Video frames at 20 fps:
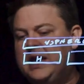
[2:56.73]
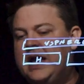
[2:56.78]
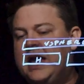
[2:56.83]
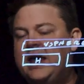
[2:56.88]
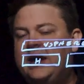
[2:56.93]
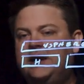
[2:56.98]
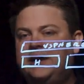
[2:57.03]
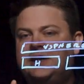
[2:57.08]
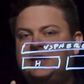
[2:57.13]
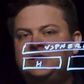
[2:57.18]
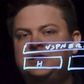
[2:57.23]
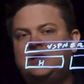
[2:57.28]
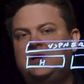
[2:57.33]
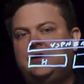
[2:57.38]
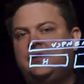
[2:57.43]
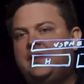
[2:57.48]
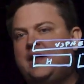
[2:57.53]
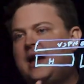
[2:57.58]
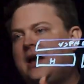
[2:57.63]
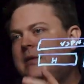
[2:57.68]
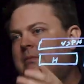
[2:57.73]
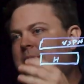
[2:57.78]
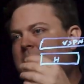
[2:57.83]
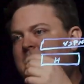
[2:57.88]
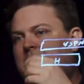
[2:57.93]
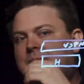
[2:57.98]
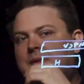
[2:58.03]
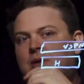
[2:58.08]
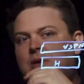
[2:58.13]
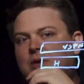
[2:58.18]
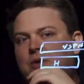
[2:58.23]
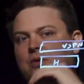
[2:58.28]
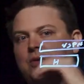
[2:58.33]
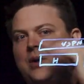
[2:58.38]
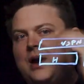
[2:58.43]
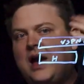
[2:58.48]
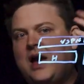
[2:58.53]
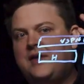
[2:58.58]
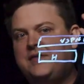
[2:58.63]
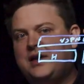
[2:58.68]
In addition to that, maybe you
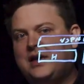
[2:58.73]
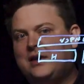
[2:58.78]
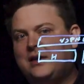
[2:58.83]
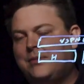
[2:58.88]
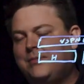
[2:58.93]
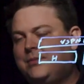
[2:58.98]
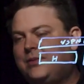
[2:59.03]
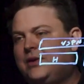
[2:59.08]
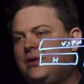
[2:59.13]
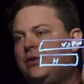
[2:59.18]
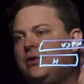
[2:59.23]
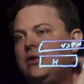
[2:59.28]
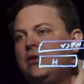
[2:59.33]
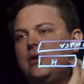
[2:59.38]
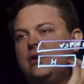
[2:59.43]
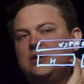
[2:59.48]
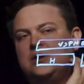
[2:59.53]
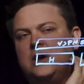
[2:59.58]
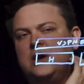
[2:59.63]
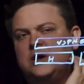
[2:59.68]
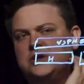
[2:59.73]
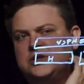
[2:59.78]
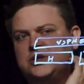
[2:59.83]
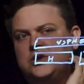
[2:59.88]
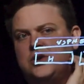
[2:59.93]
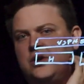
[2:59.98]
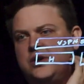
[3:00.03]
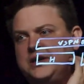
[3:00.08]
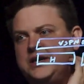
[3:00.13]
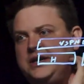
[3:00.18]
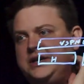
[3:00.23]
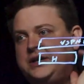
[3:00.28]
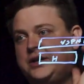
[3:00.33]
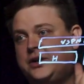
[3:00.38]
have a compute a strong need